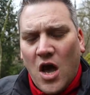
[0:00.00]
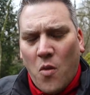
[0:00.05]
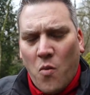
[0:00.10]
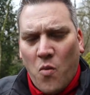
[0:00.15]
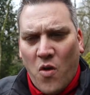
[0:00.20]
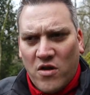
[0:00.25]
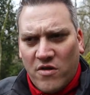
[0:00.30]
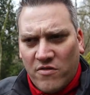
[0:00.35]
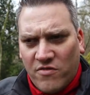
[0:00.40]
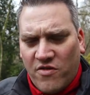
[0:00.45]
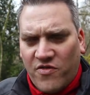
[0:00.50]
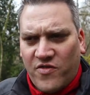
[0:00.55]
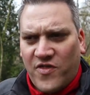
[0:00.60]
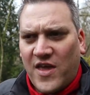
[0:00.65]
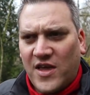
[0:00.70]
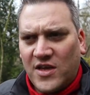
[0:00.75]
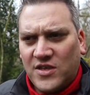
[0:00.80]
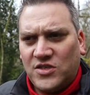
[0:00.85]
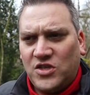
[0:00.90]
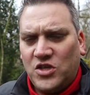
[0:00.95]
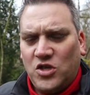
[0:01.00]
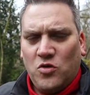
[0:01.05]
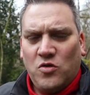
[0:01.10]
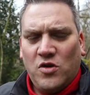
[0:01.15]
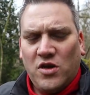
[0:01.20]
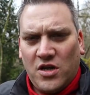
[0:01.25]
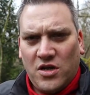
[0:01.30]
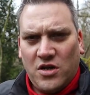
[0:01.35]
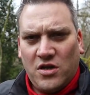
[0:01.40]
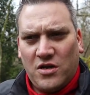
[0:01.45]
And one of the things that you
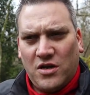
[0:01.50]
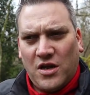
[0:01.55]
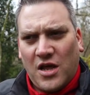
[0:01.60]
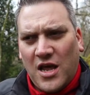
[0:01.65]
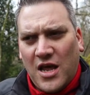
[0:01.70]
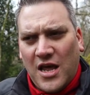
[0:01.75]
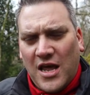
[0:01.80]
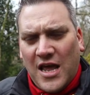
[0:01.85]
learn